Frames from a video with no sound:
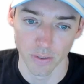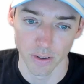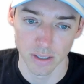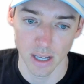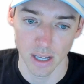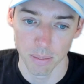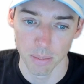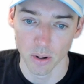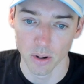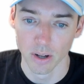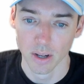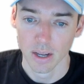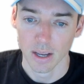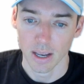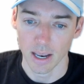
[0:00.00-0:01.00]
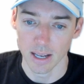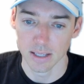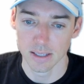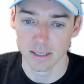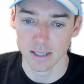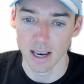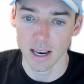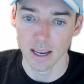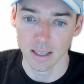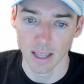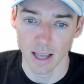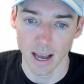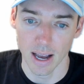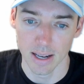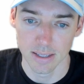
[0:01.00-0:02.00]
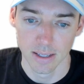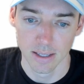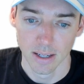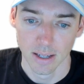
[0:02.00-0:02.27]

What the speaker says: example, it's saying that